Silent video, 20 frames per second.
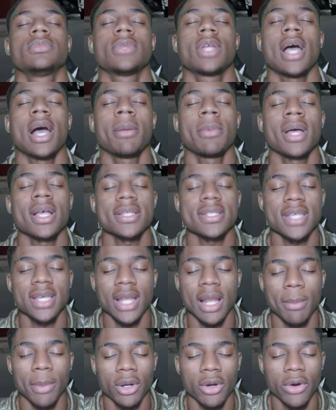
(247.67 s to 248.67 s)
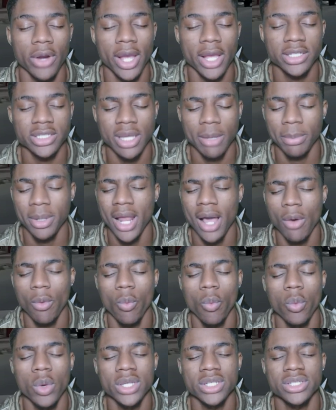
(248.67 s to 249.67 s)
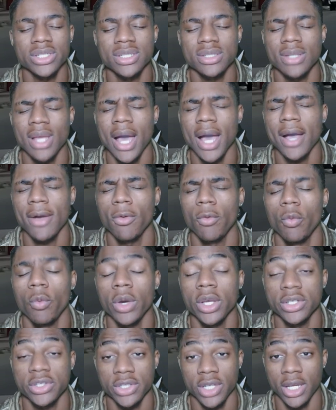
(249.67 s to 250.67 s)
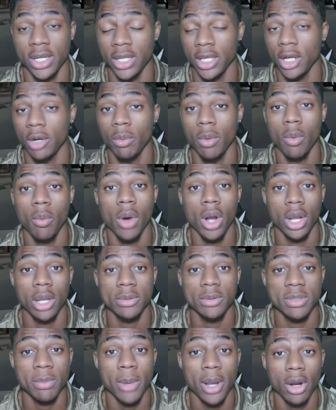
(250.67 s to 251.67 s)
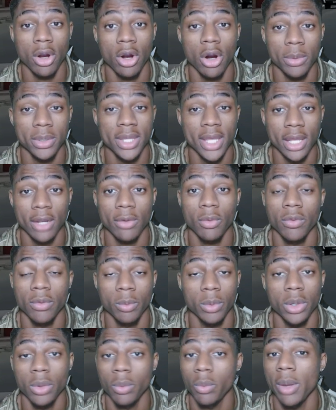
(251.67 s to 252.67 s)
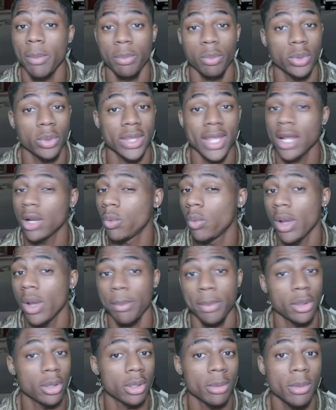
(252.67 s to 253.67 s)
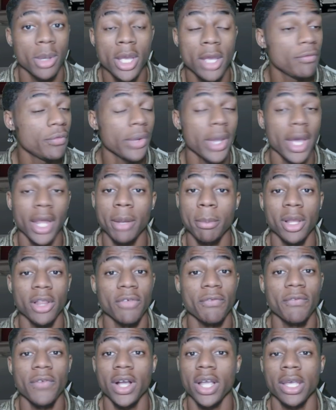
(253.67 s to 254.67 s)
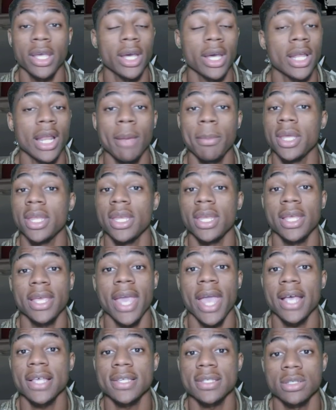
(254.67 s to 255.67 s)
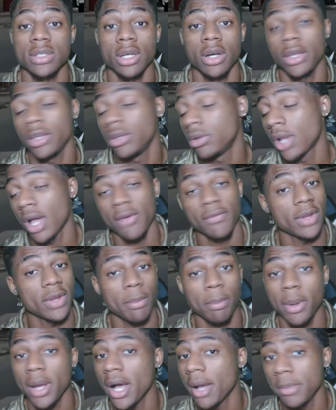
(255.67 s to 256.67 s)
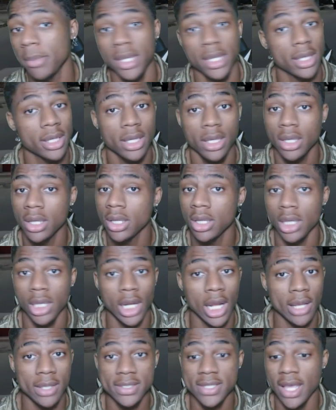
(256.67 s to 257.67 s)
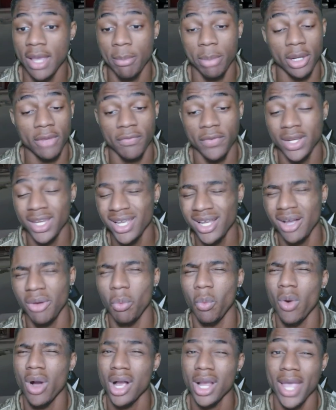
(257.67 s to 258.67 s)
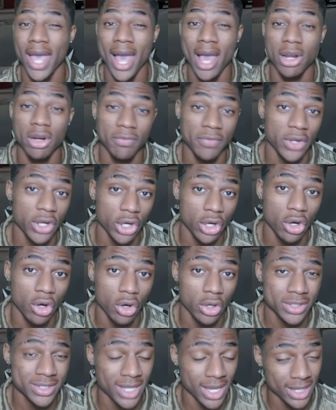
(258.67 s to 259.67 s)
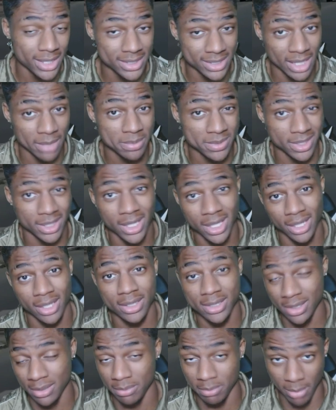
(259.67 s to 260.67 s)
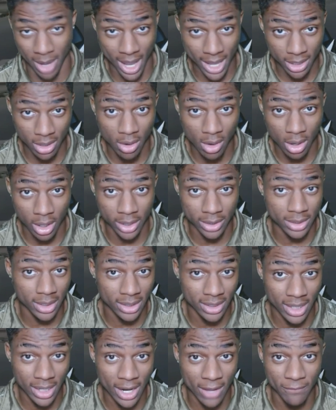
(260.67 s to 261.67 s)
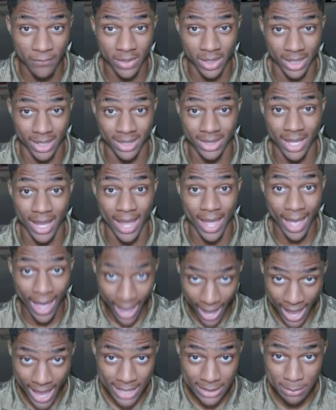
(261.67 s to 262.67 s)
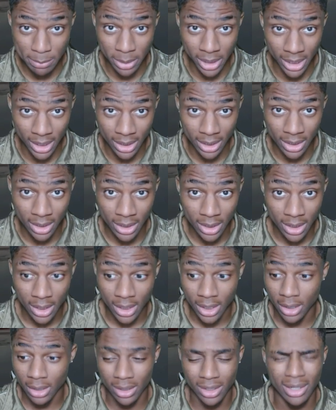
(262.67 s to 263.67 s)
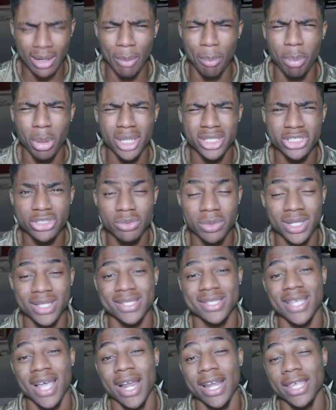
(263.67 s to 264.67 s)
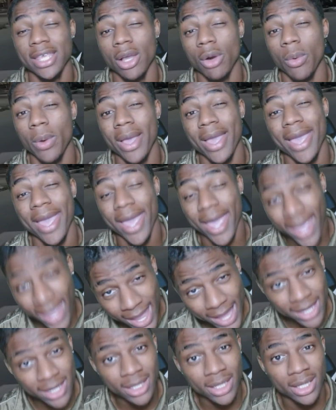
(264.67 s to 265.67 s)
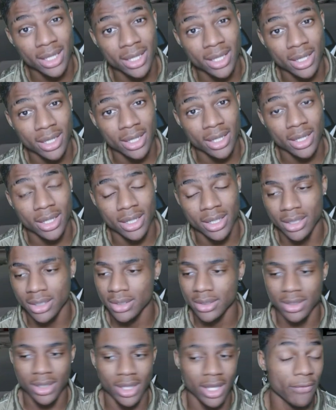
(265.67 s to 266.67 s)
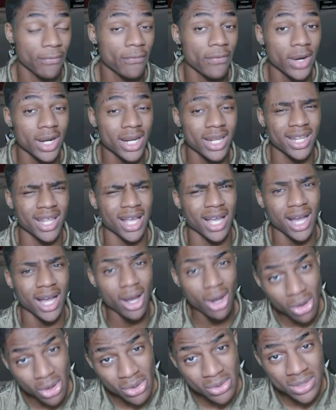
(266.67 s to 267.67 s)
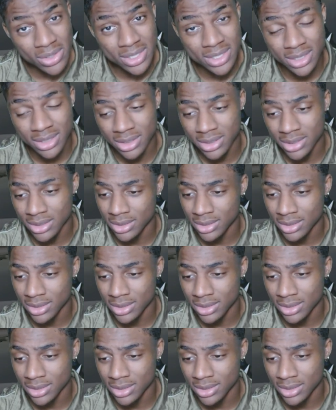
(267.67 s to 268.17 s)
I'm not saying I'm a crash out, but I wish a nigga would walk up to my car without a weapon on him. If you got a motherfucking gun, I'm hitting the gas. Yo, you're not finna pop me. You know what I'm saying? But if a nigga walk out of their car, take steps to get to my car and think they not finna get their ass beat, then to punch you in the side of your head in front of the hoes?